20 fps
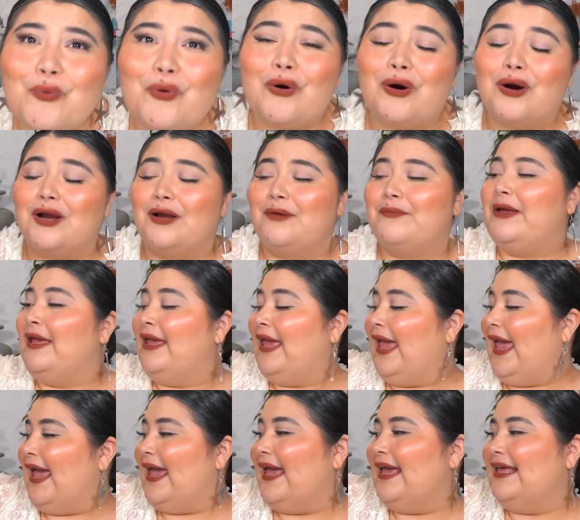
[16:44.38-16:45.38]
warm.
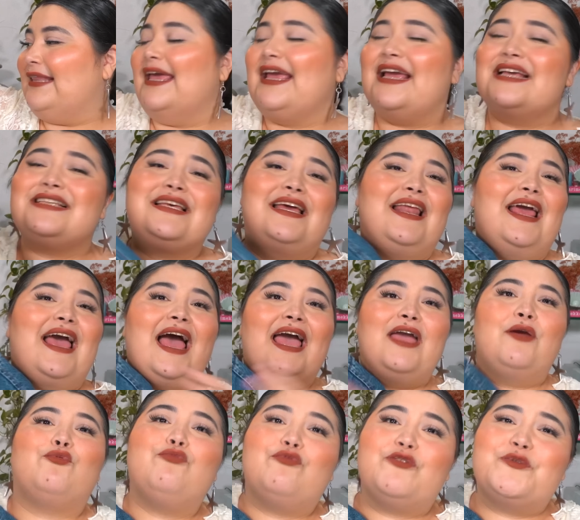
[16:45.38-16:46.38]
And like I said,
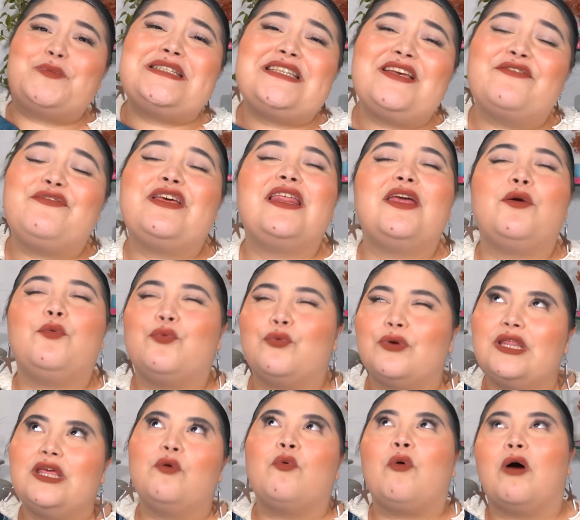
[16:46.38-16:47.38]
I specifically
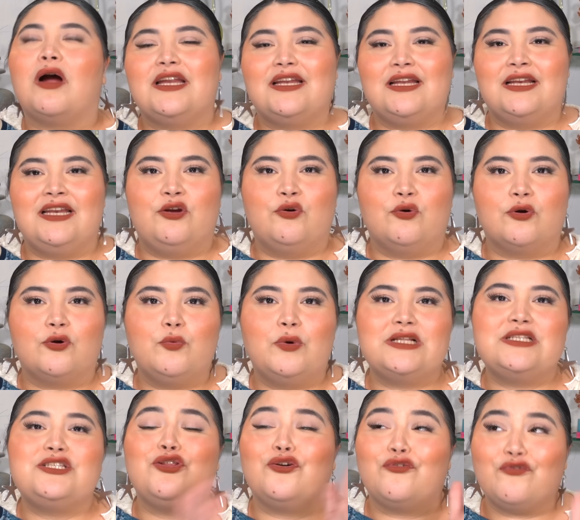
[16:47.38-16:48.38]
really wanted an Eeyore
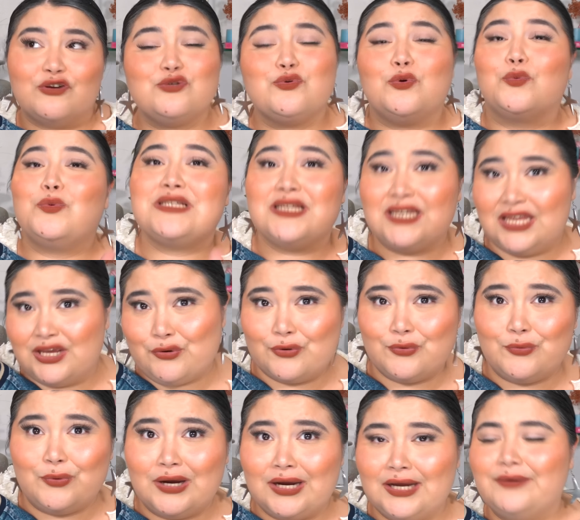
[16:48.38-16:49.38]
one. So the first one was an Eeyore
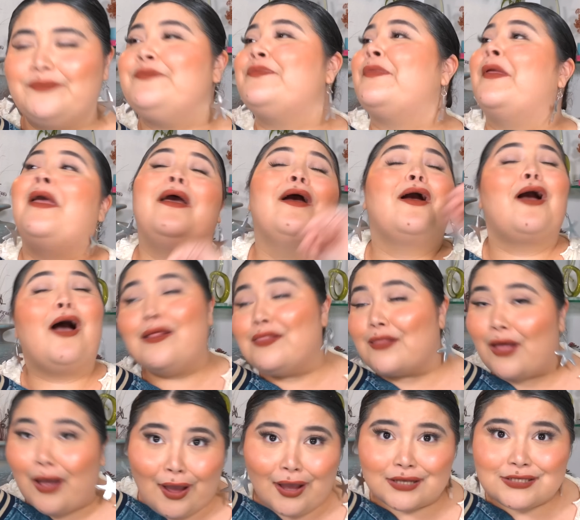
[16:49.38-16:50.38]
one, got
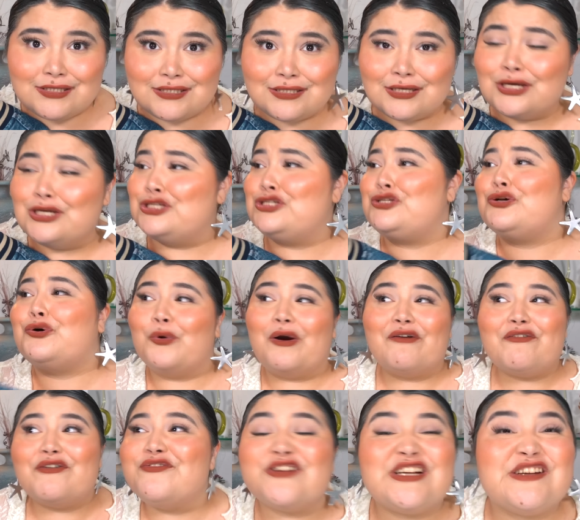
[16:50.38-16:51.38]
lost. So
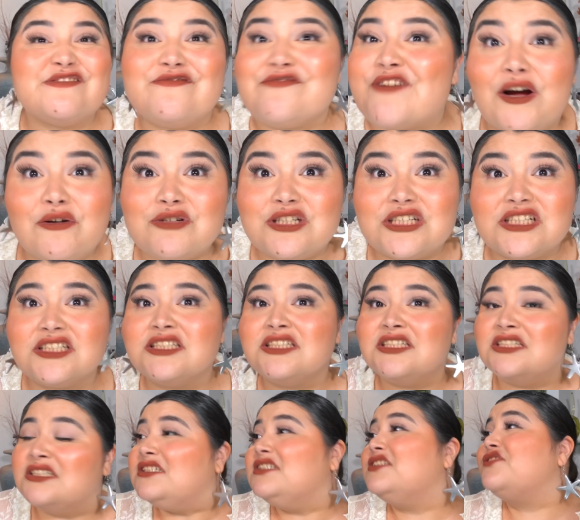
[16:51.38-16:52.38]
whoever freaking found it
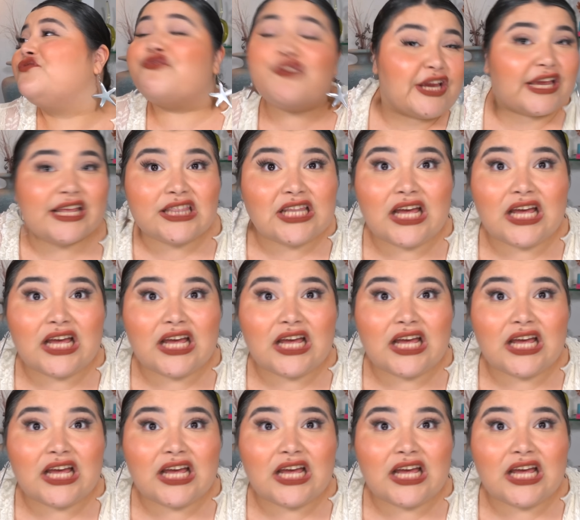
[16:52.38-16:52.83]
is freaking